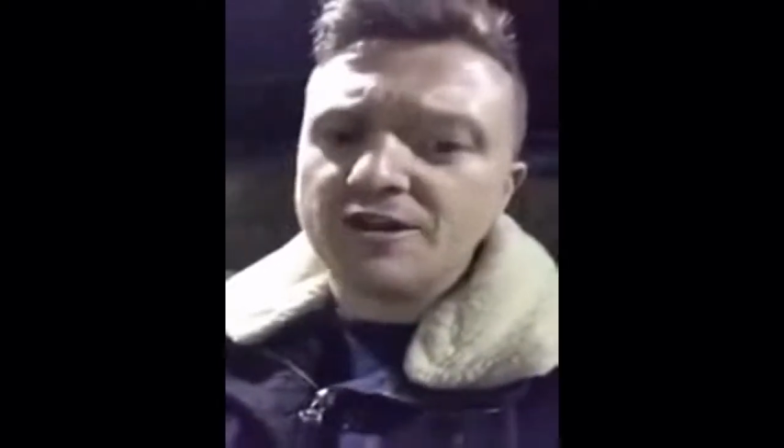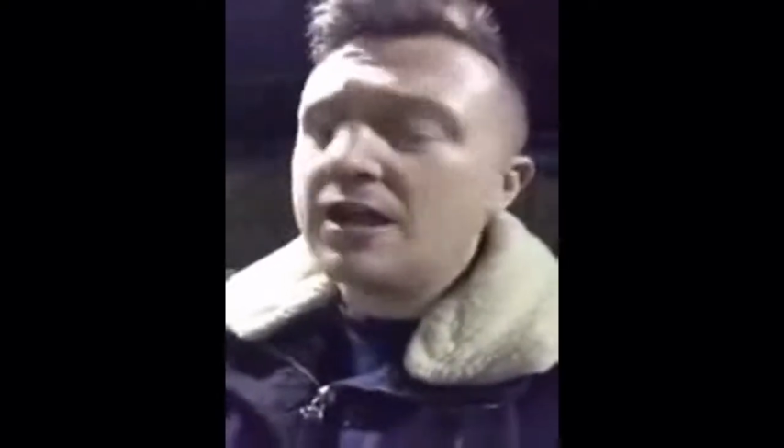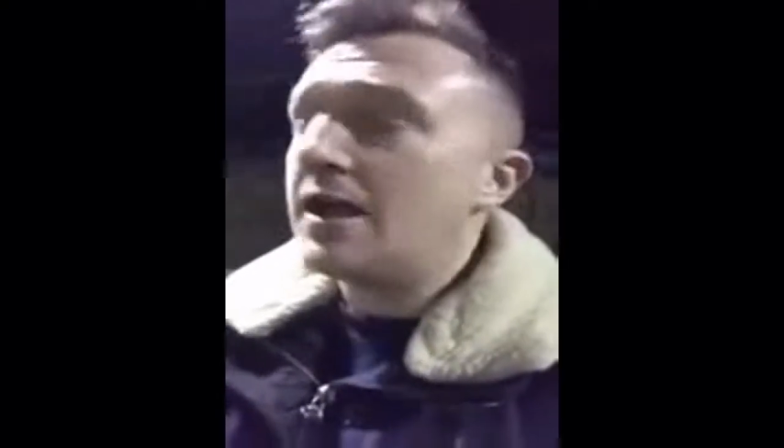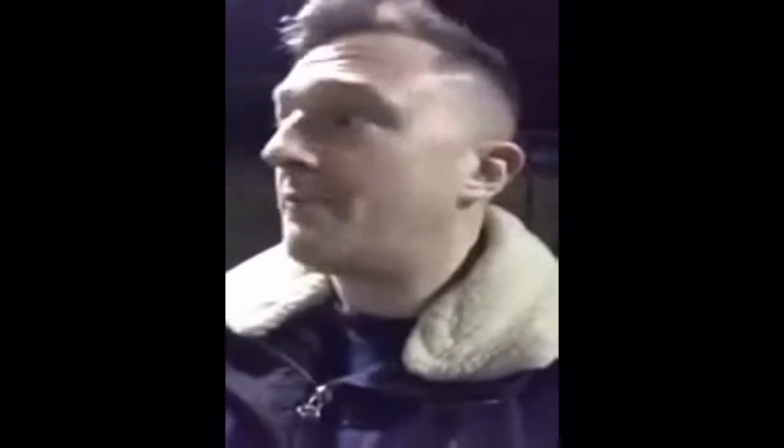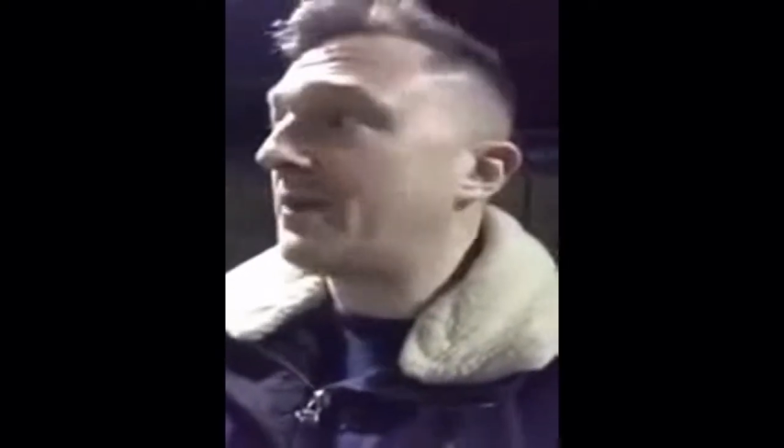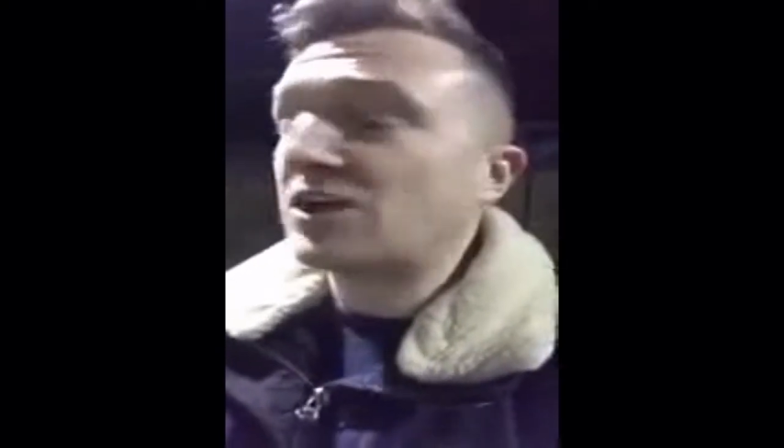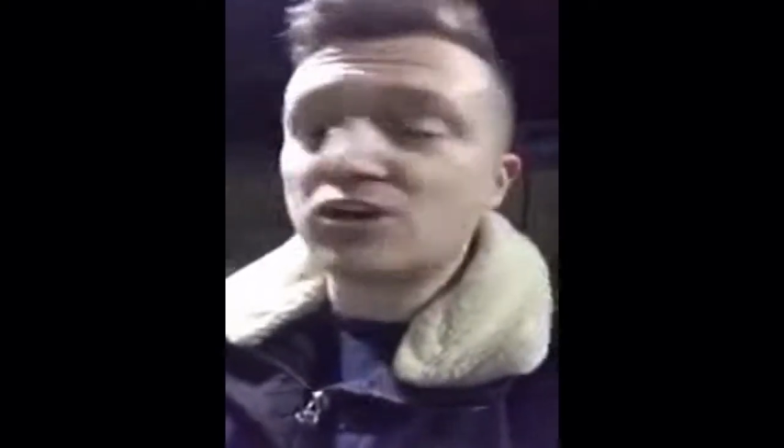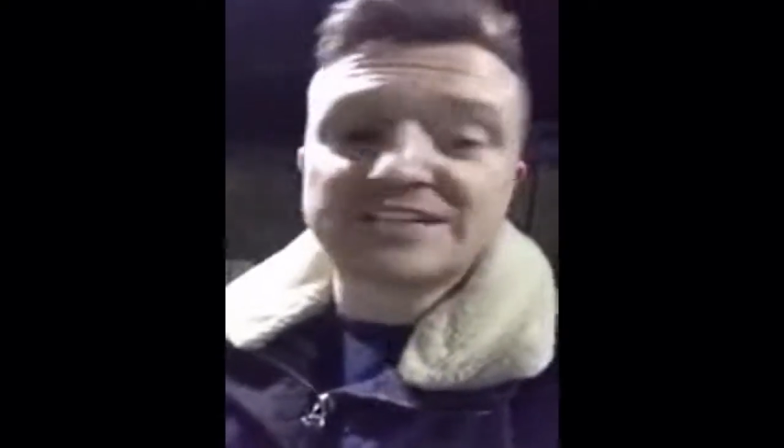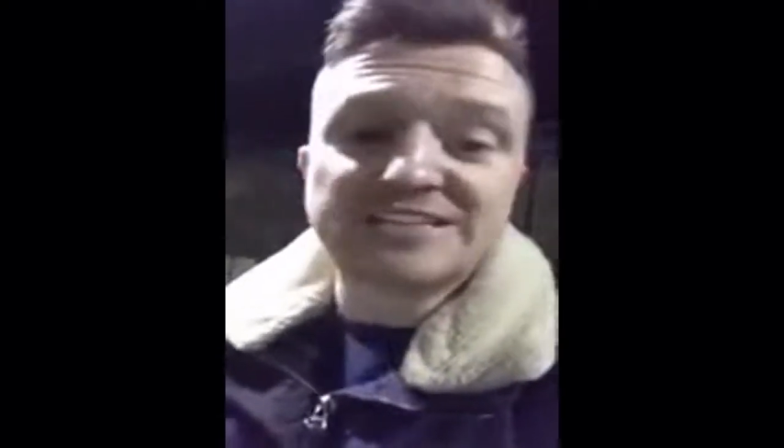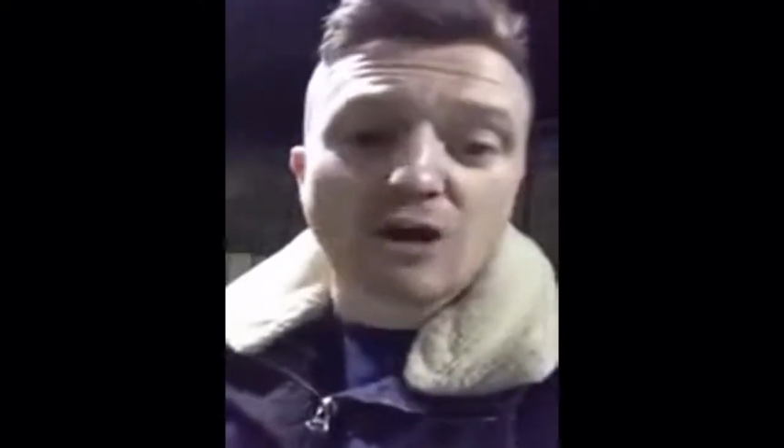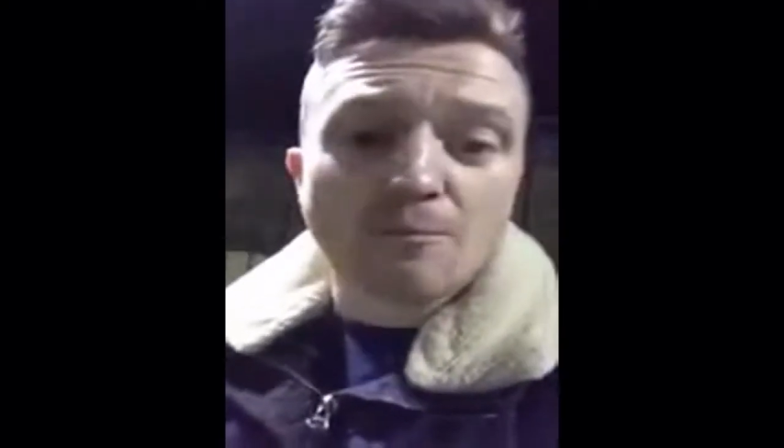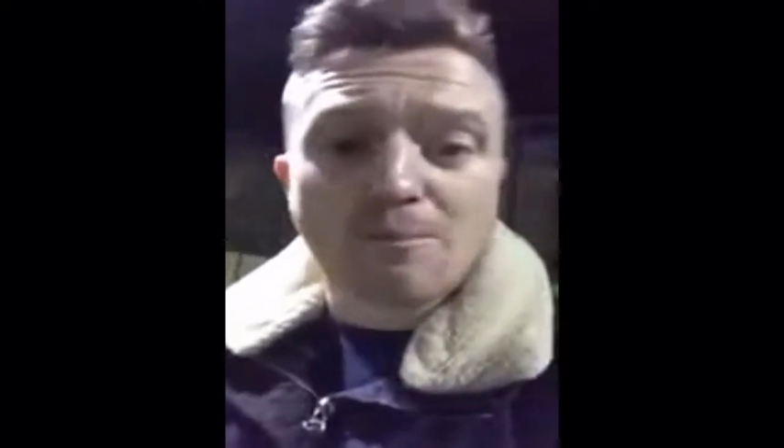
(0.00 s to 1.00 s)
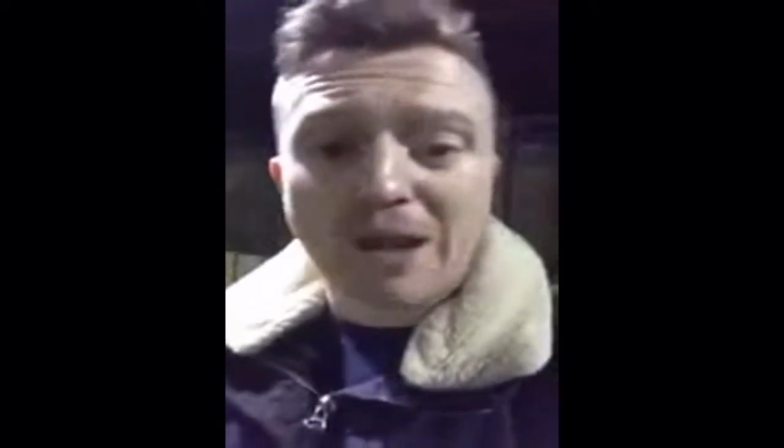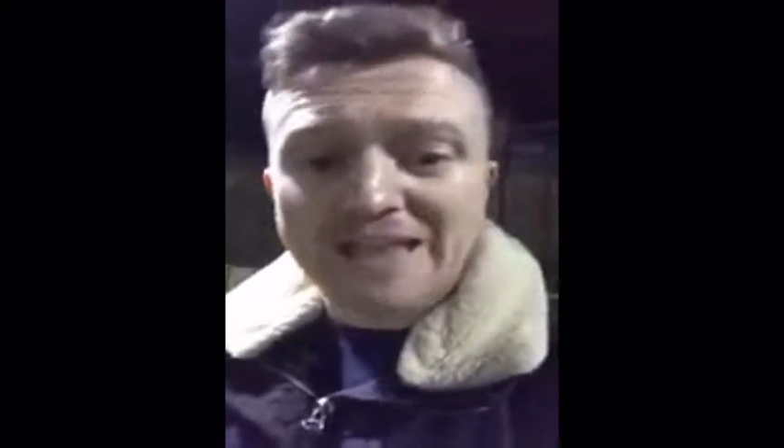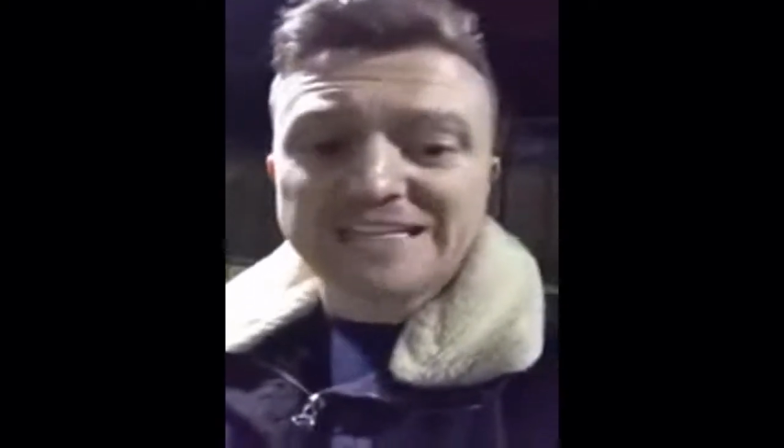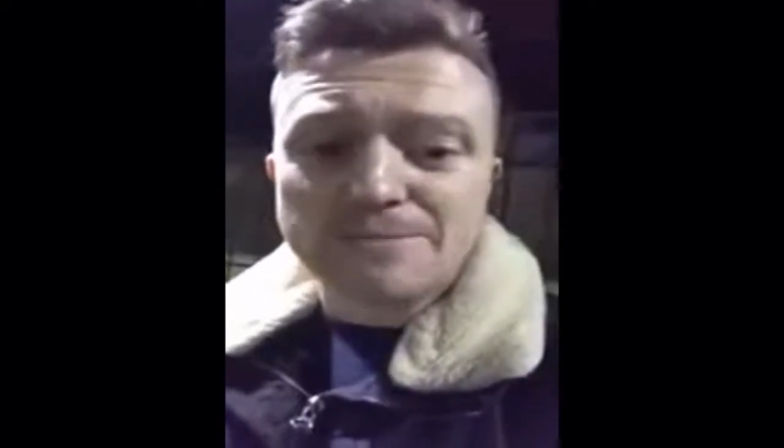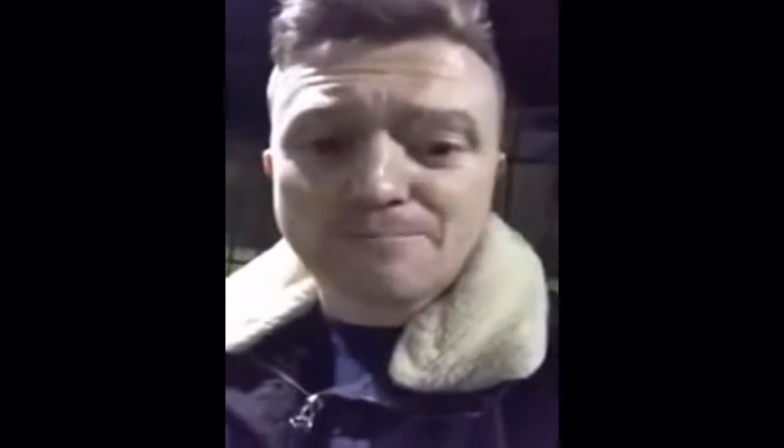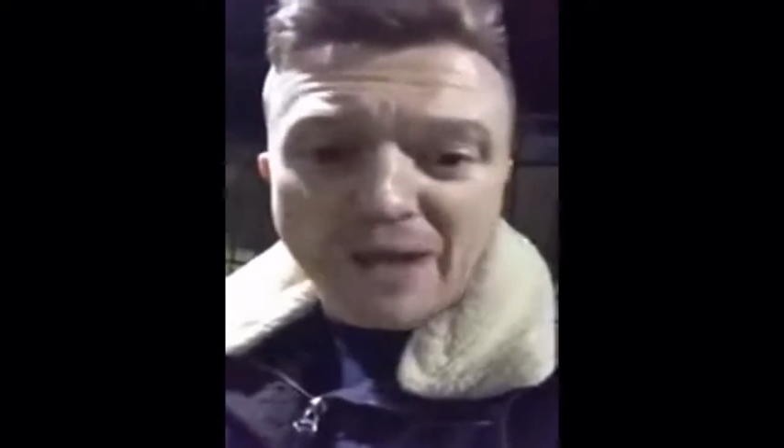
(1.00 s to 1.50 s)
because he's on bloody
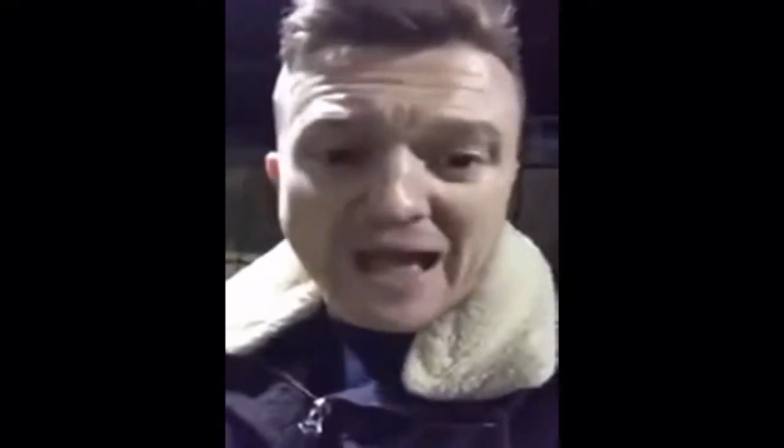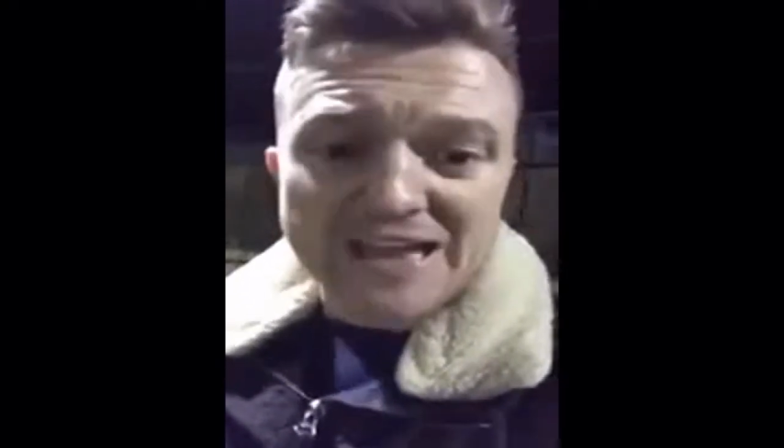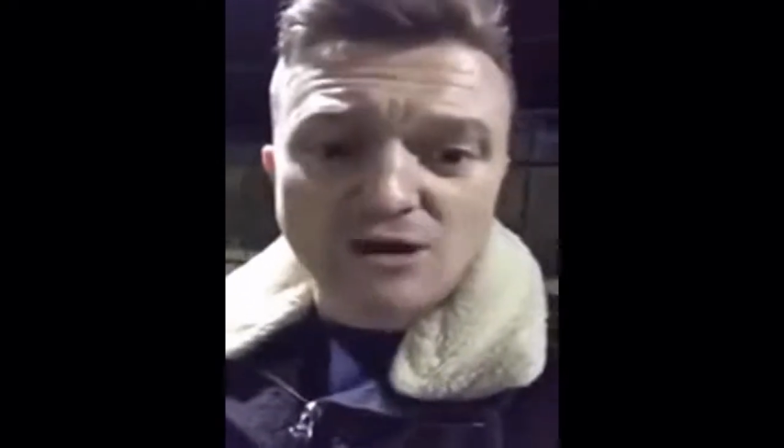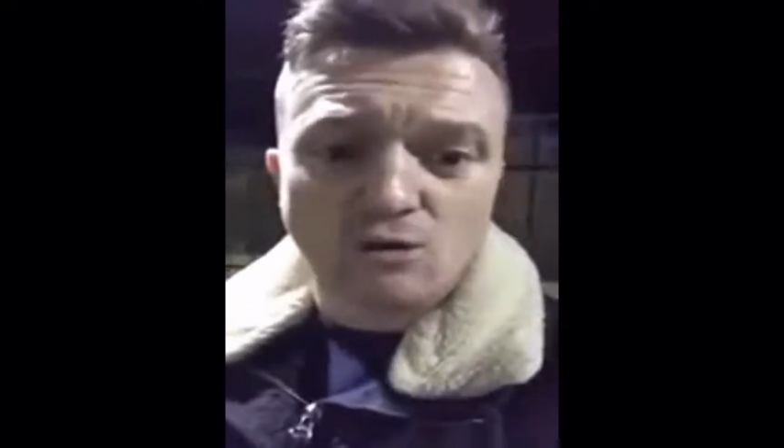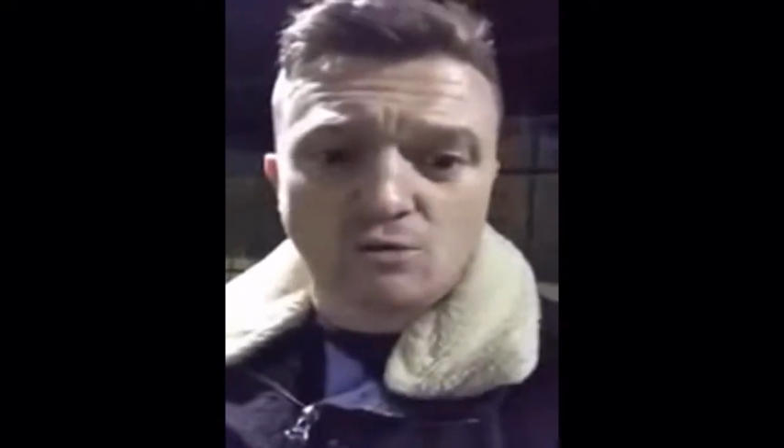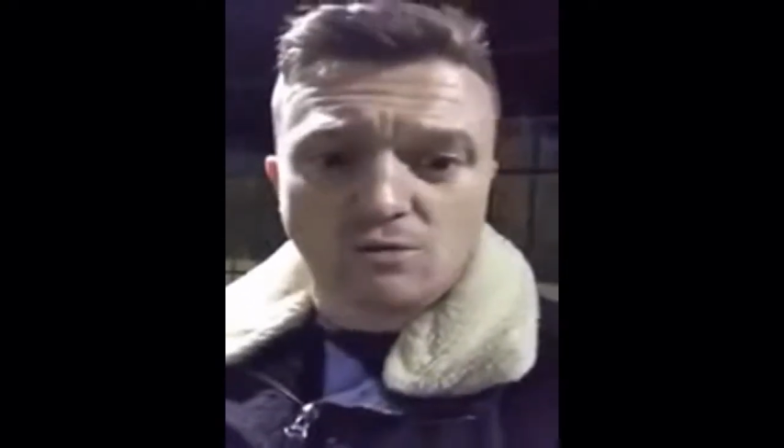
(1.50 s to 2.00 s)
bail.